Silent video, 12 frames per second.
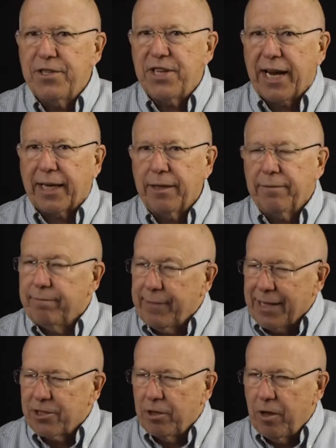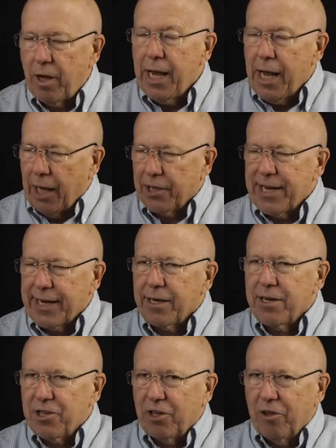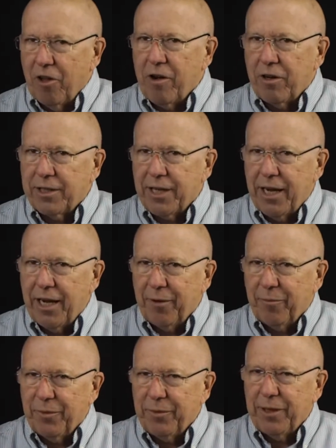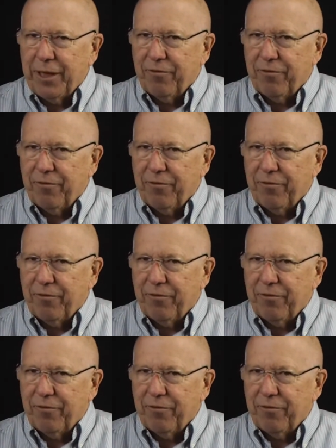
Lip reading: second, that's a lot. A second is a long time